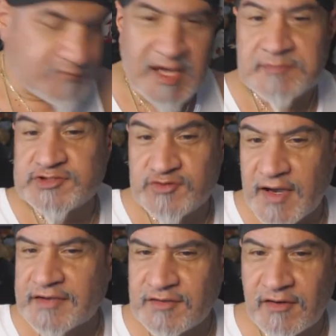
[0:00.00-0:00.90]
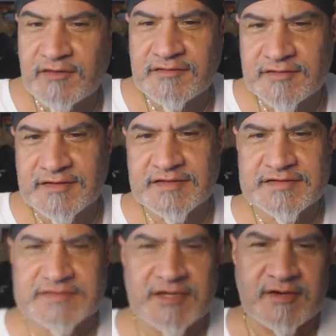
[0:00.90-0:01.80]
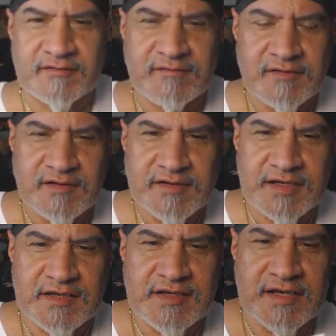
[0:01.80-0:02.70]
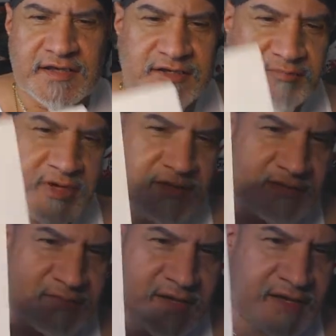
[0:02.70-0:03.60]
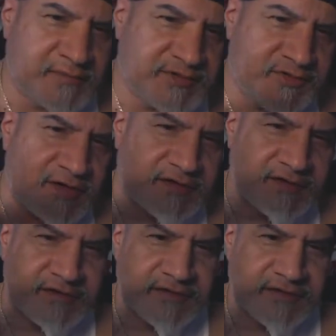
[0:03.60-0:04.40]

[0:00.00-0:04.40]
Abstract art. This is India Ink and Pen is my abstract